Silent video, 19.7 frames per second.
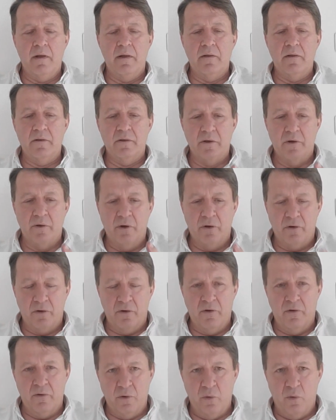
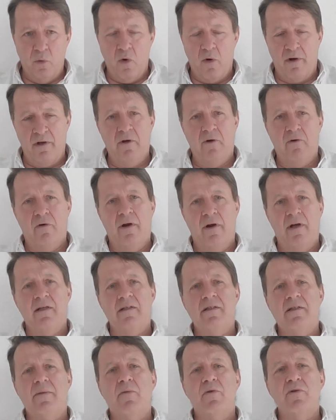the war in Ukraine
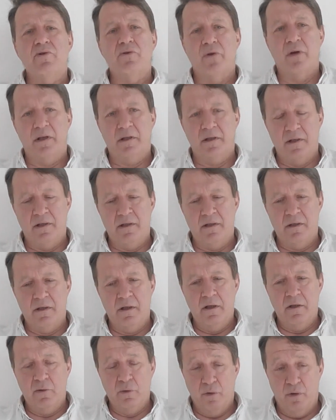has demonstrated
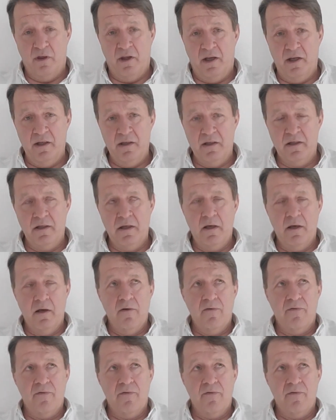two things.